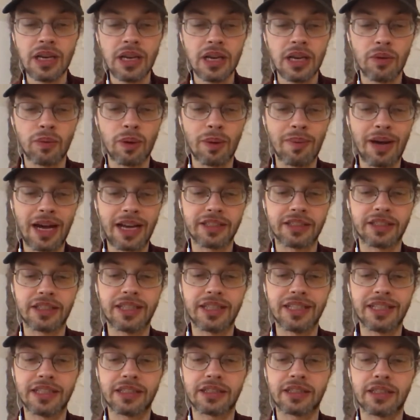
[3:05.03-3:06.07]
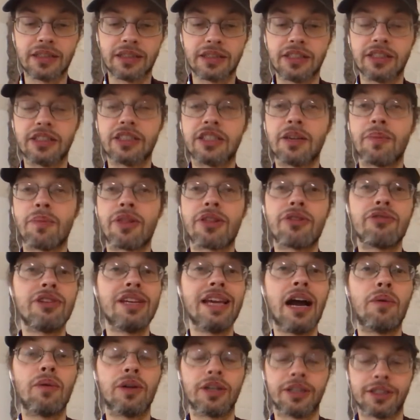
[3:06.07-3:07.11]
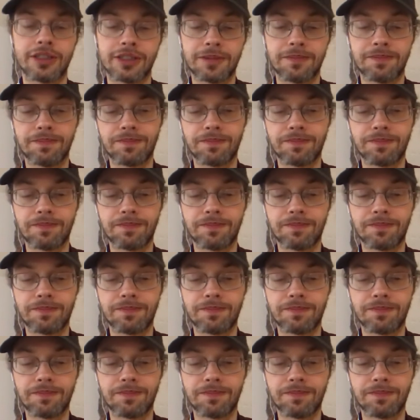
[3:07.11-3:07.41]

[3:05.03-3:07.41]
we managed the distance in some 3 hours.